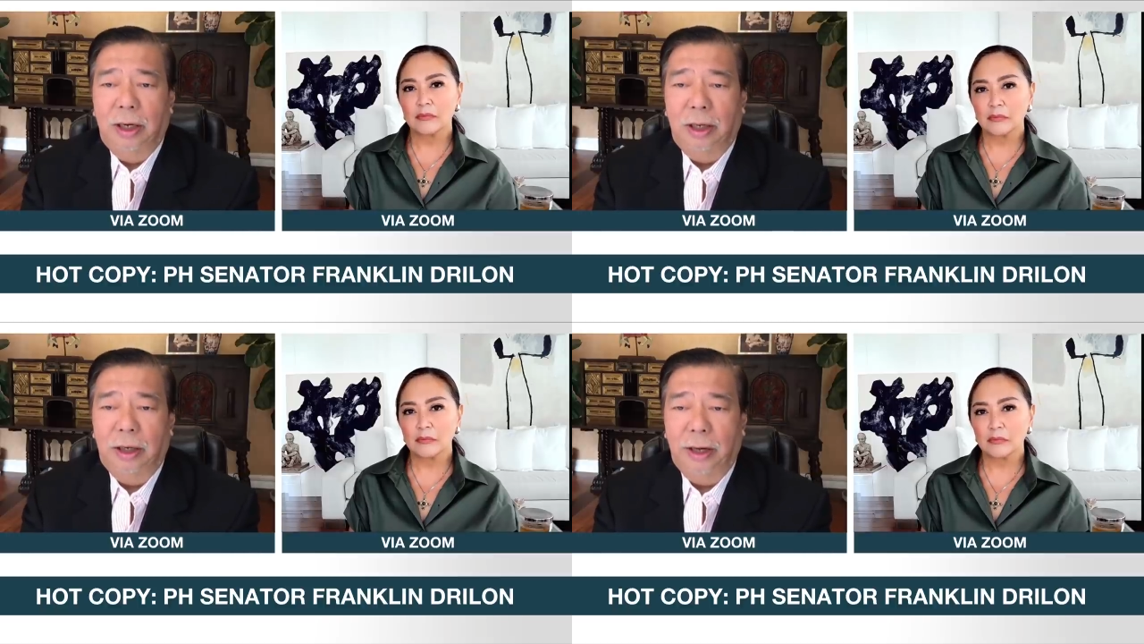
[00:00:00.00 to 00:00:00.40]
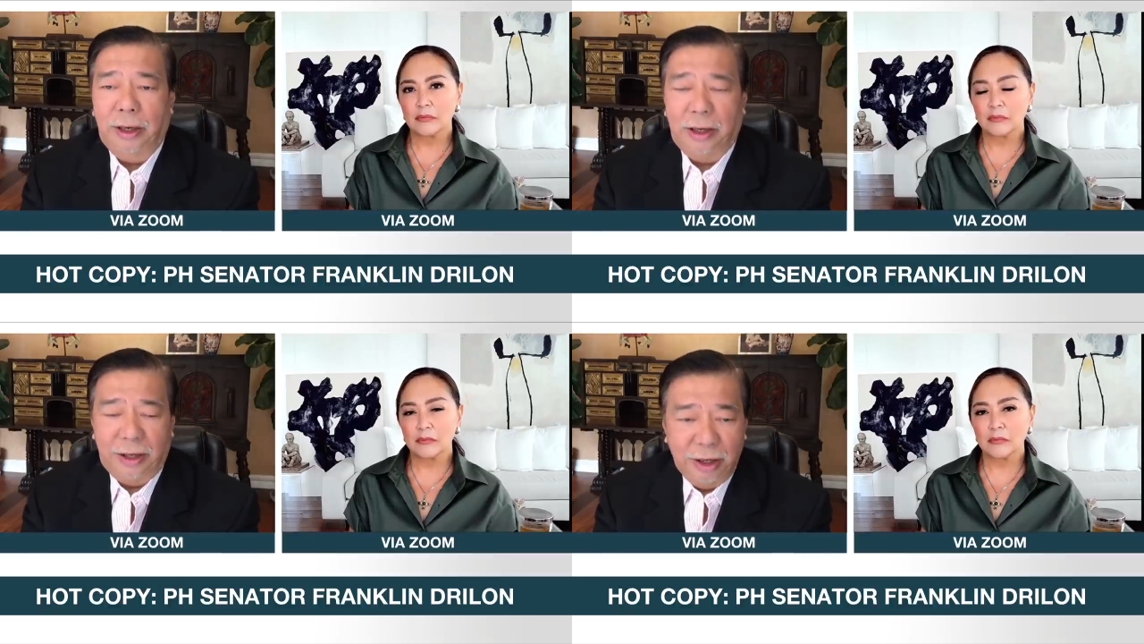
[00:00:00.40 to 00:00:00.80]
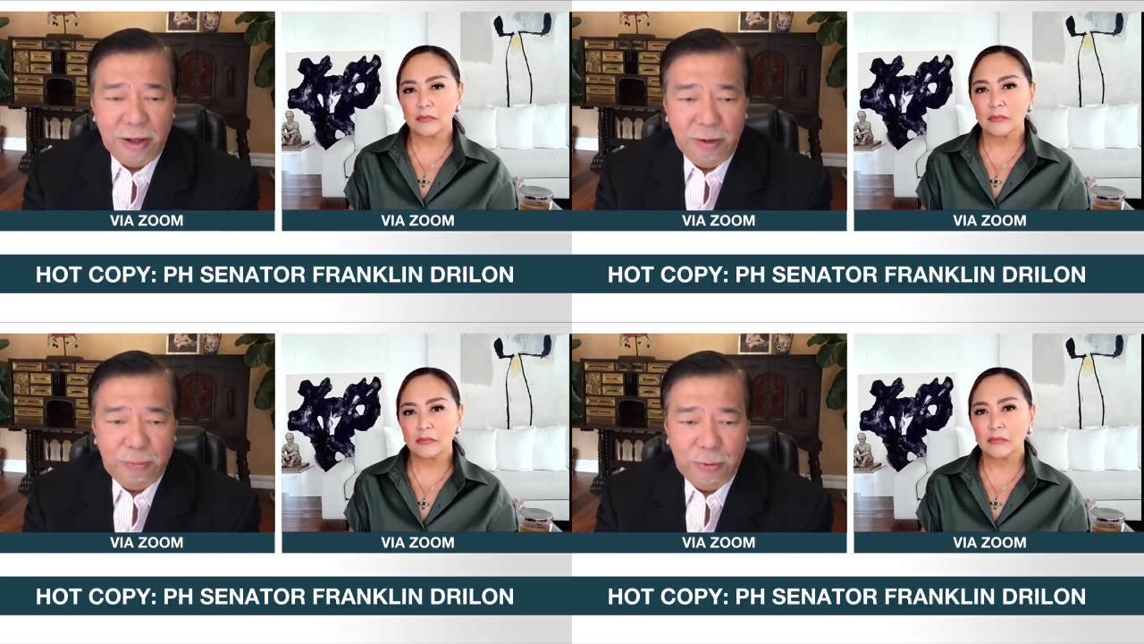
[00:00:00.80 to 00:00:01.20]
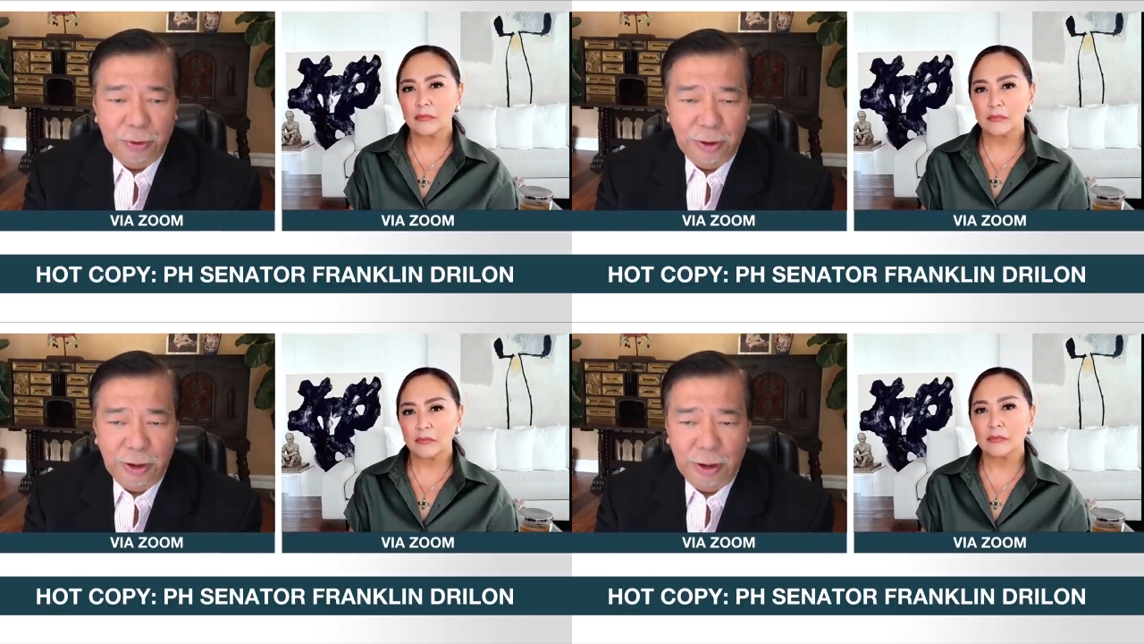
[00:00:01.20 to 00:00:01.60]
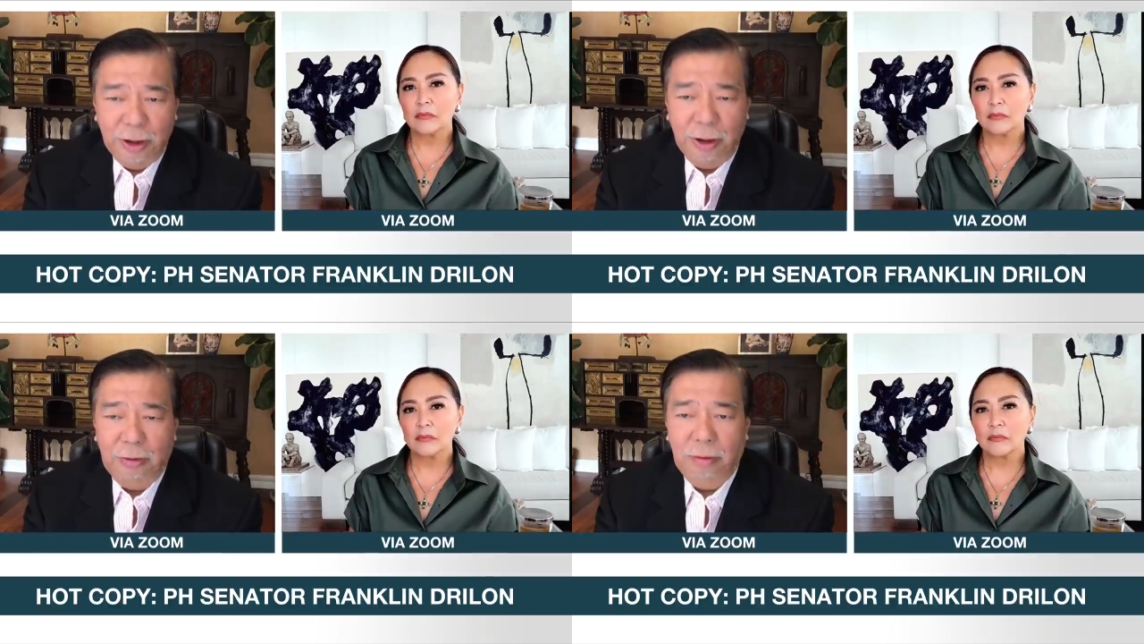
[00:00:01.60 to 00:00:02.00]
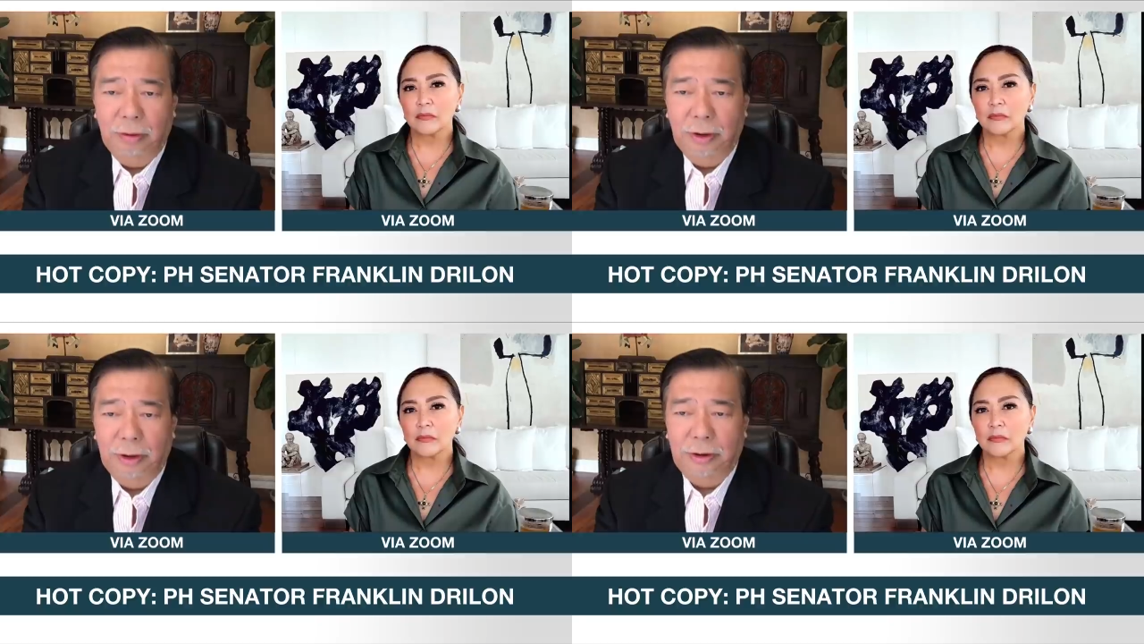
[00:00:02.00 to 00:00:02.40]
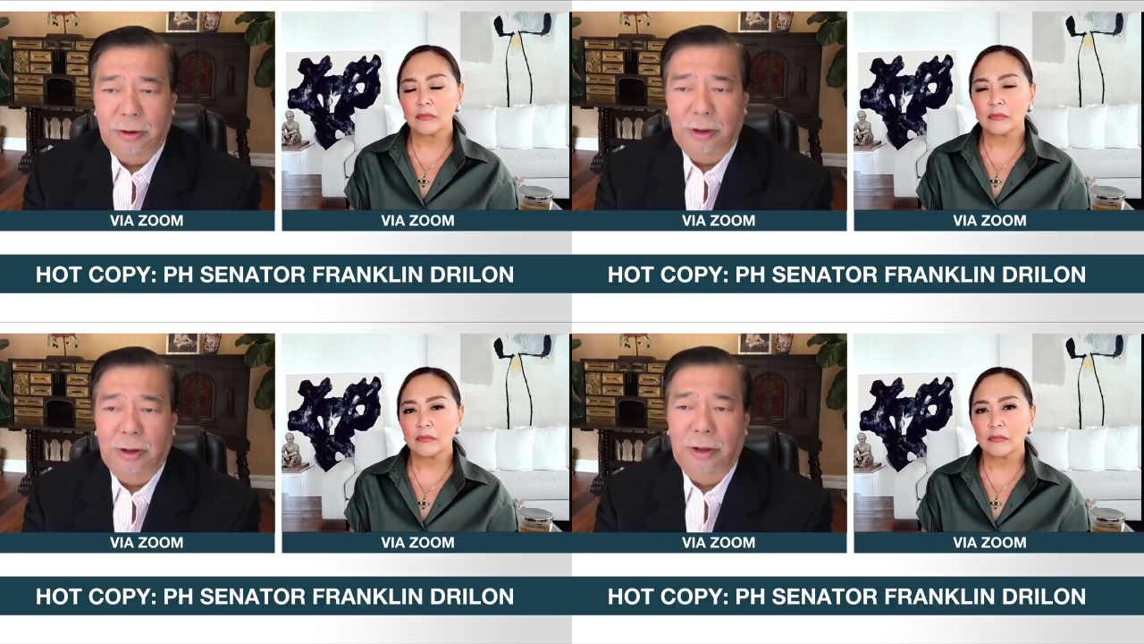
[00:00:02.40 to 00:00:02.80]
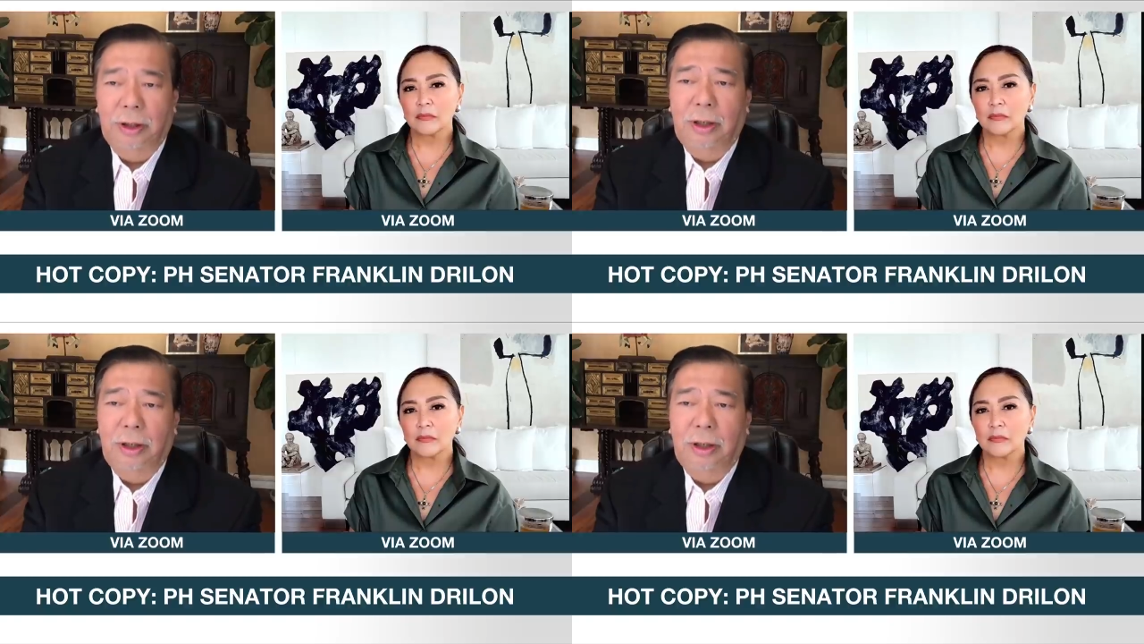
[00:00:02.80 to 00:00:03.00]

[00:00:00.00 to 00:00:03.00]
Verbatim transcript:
Speaker 1: uh, a career employee who is uh,